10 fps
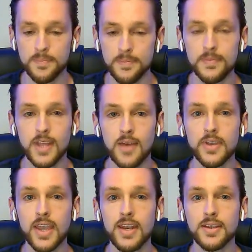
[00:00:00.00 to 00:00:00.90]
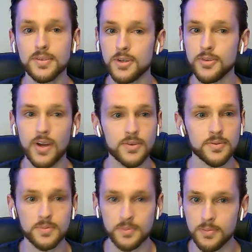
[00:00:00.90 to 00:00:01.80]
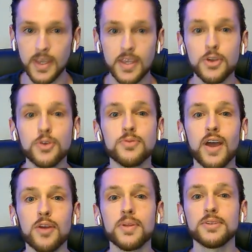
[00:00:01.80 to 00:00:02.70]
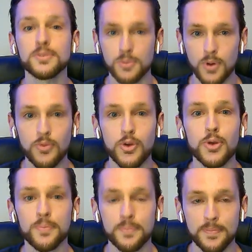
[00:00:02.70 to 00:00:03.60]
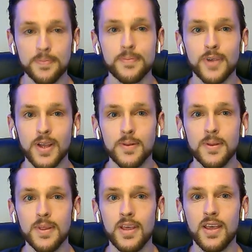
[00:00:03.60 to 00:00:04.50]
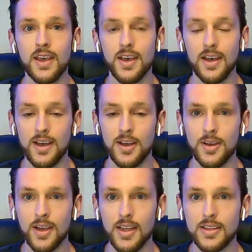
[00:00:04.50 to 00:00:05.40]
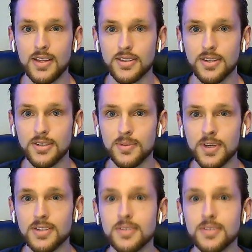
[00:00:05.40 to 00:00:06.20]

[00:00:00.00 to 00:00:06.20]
Navigating around, making your environment work for you, right? Uh, I think that's awesome, guys.